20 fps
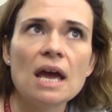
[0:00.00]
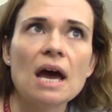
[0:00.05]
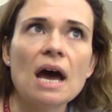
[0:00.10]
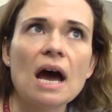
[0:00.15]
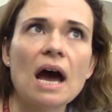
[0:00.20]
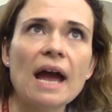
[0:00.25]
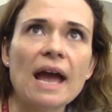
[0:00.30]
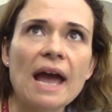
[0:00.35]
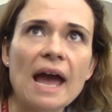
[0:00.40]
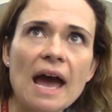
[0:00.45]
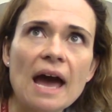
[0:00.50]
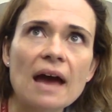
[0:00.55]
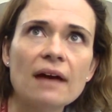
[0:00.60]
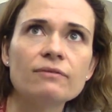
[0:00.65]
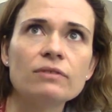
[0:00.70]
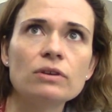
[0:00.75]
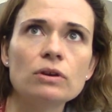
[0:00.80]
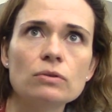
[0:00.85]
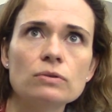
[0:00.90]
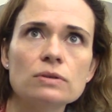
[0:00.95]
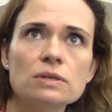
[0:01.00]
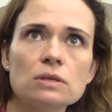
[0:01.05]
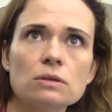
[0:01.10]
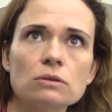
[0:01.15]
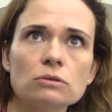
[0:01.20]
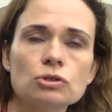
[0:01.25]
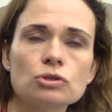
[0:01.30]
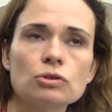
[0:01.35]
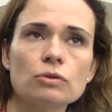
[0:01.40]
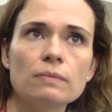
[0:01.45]
I have used
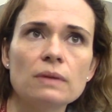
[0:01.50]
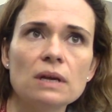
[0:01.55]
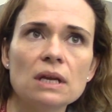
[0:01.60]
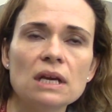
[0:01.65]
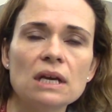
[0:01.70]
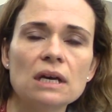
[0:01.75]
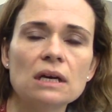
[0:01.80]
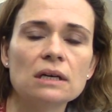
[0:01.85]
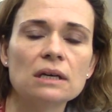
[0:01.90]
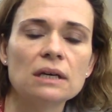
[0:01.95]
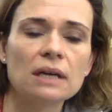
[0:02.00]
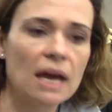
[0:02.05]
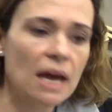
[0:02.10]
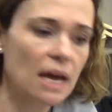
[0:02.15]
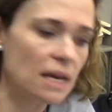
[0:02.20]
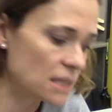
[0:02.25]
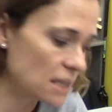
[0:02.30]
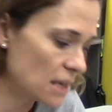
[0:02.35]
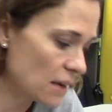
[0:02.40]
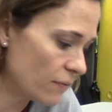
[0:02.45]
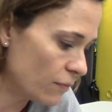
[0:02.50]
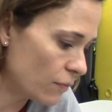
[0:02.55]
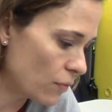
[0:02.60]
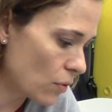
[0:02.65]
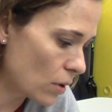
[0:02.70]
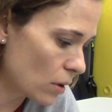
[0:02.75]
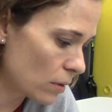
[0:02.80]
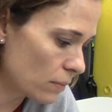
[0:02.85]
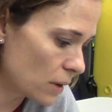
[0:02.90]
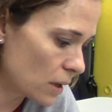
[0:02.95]
social media as a
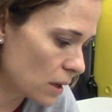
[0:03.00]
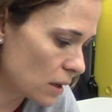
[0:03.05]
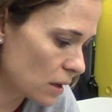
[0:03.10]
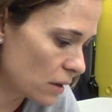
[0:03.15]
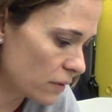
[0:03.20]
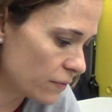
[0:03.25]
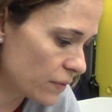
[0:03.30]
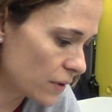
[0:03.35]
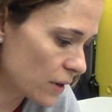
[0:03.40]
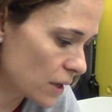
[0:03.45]
form of